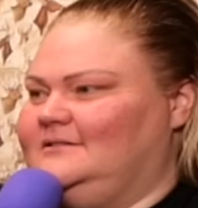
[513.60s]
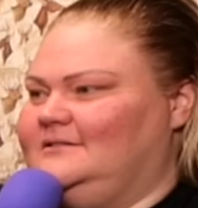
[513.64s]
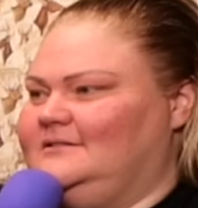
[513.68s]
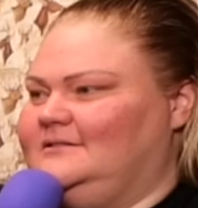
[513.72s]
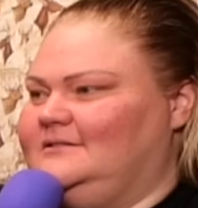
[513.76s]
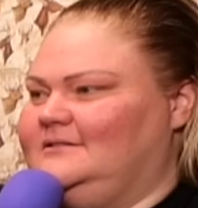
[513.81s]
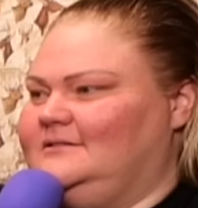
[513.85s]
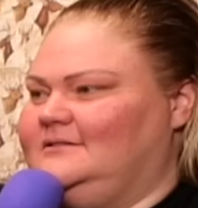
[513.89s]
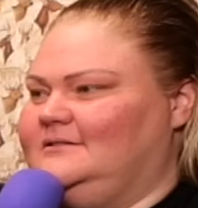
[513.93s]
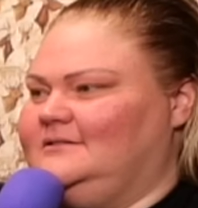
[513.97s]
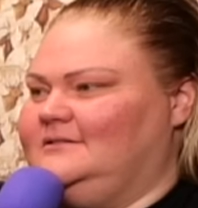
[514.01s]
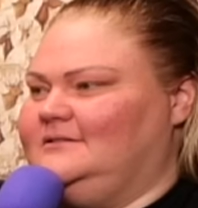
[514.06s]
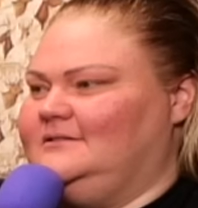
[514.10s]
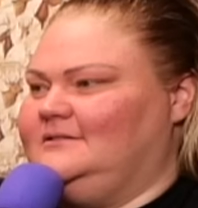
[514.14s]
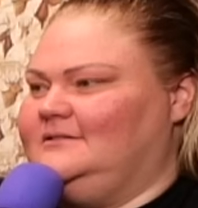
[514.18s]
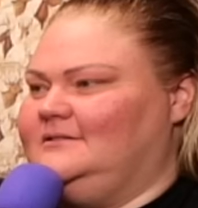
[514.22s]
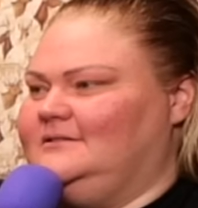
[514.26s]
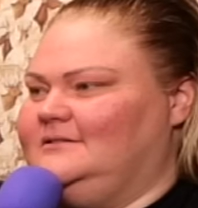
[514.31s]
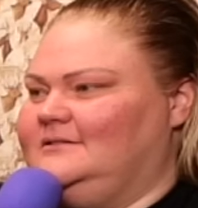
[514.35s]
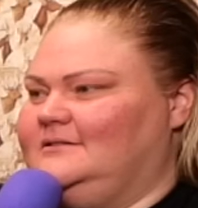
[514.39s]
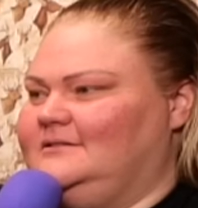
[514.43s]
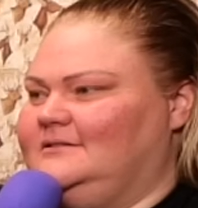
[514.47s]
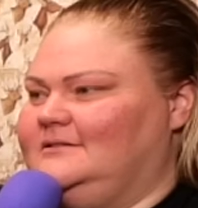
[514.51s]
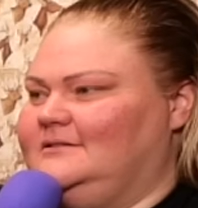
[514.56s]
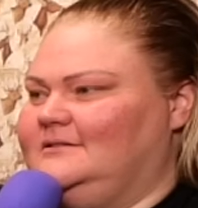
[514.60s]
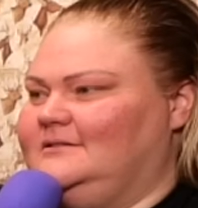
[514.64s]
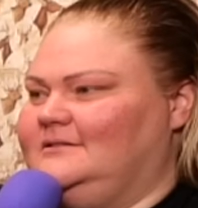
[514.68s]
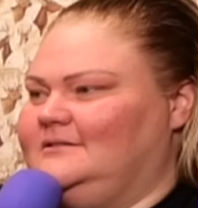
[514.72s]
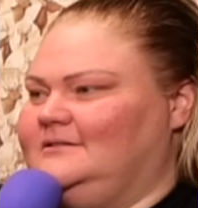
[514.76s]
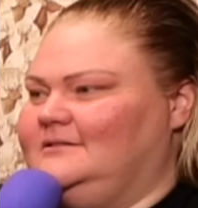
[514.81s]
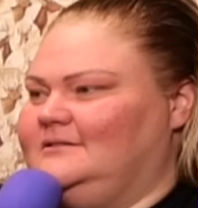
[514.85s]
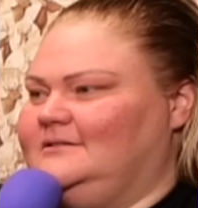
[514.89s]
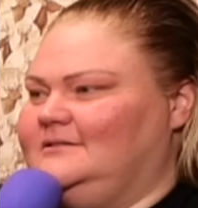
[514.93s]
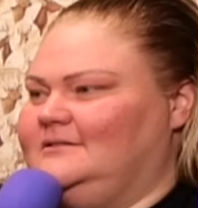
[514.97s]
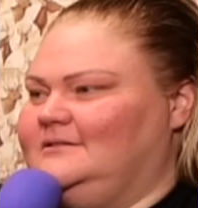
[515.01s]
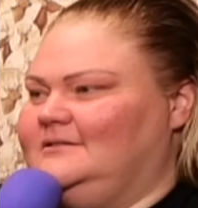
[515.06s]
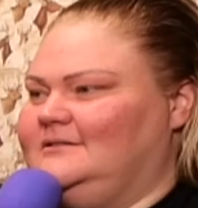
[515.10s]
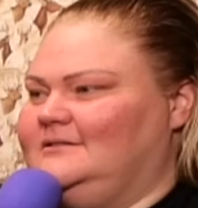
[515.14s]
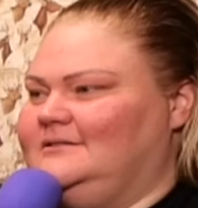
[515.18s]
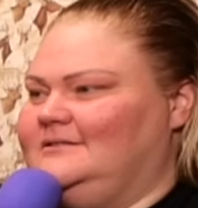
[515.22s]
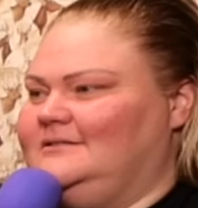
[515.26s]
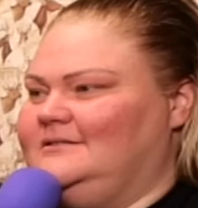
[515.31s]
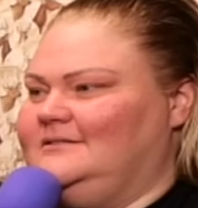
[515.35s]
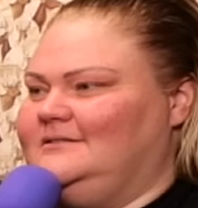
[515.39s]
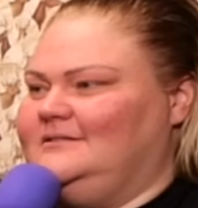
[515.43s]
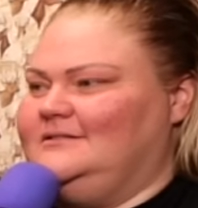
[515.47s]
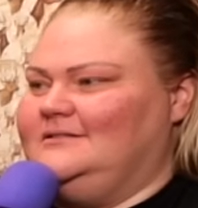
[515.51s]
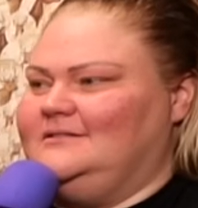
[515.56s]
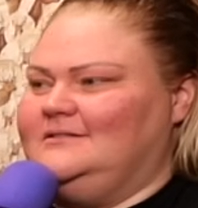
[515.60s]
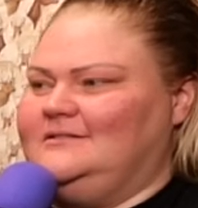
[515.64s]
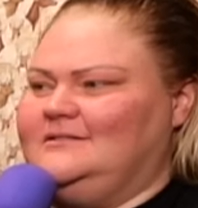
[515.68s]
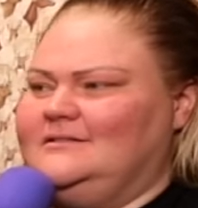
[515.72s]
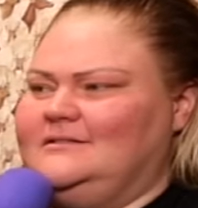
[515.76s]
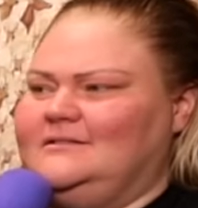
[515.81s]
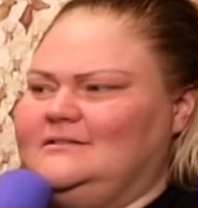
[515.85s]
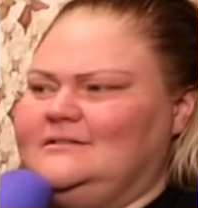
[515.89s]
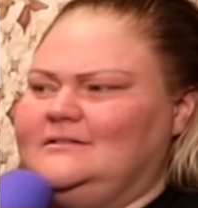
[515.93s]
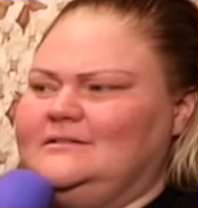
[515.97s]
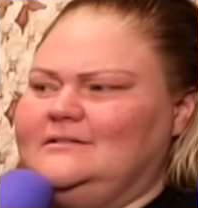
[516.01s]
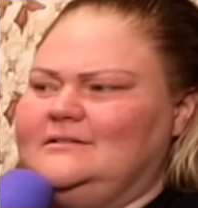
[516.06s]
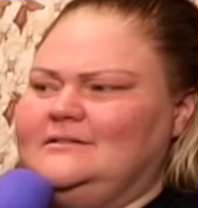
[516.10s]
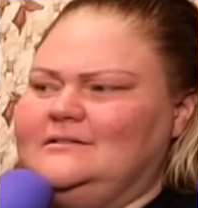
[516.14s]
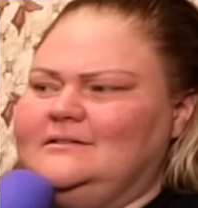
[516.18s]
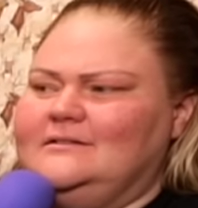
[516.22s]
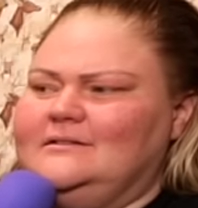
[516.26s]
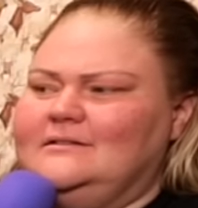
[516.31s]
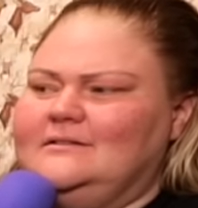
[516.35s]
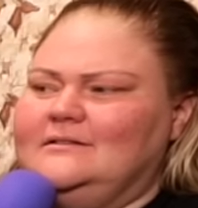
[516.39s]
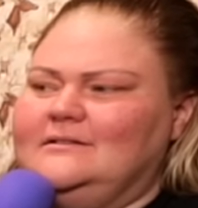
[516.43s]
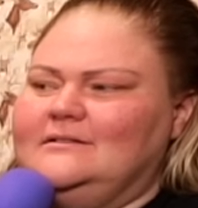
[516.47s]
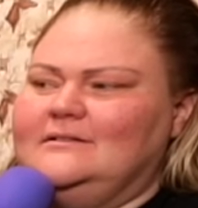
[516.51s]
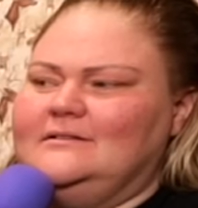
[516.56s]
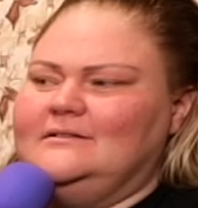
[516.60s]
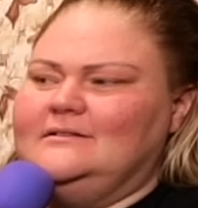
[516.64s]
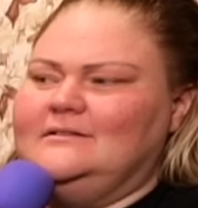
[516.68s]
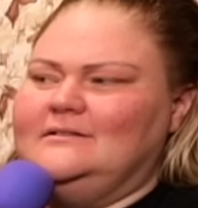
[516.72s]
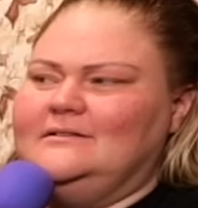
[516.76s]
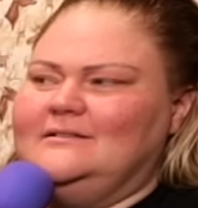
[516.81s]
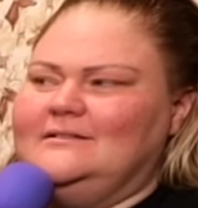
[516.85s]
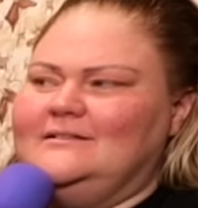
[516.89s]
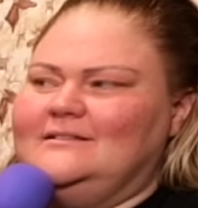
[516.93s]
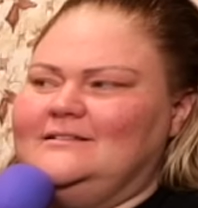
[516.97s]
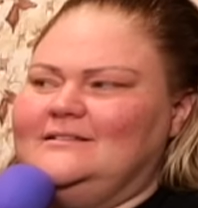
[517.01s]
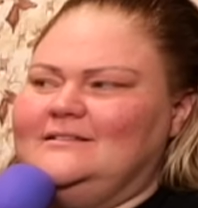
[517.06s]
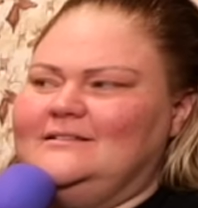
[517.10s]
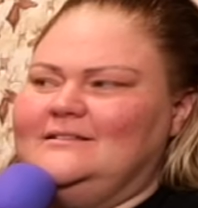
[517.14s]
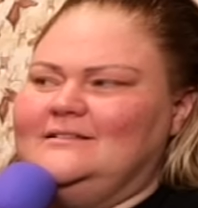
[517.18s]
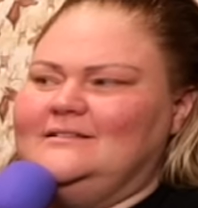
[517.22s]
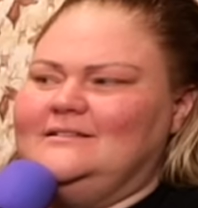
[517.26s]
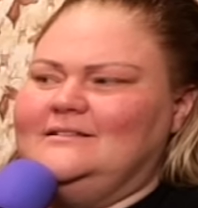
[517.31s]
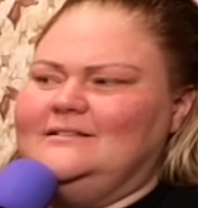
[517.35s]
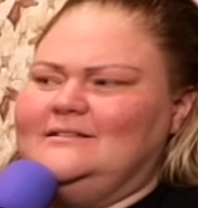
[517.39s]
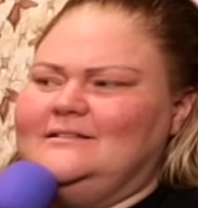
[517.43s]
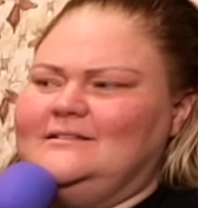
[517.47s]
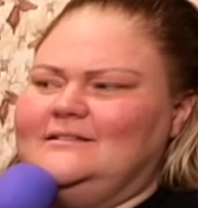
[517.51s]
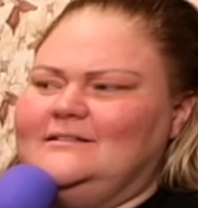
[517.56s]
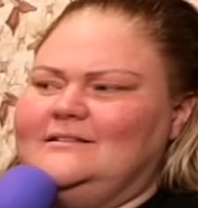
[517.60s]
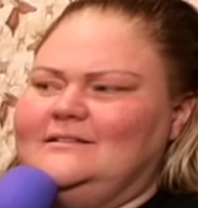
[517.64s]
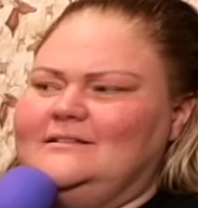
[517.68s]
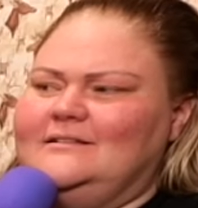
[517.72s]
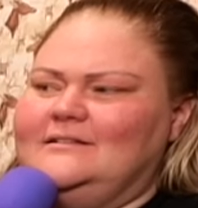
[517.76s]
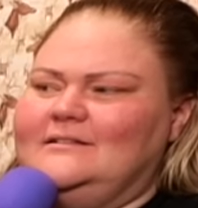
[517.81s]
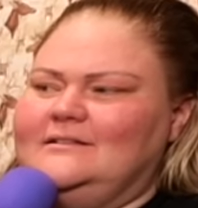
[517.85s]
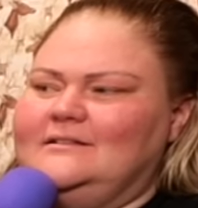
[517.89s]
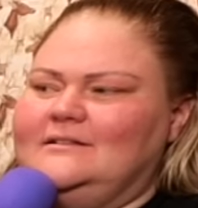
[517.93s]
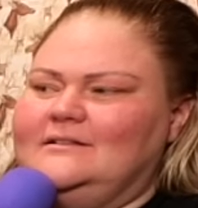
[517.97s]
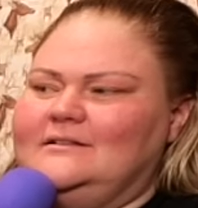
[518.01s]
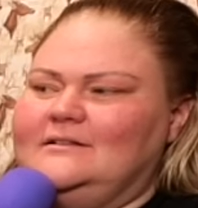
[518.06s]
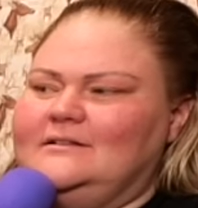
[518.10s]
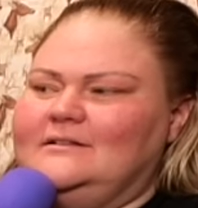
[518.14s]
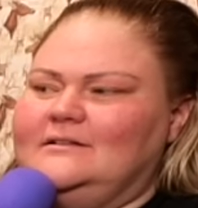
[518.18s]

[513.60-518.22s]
(no one is talking)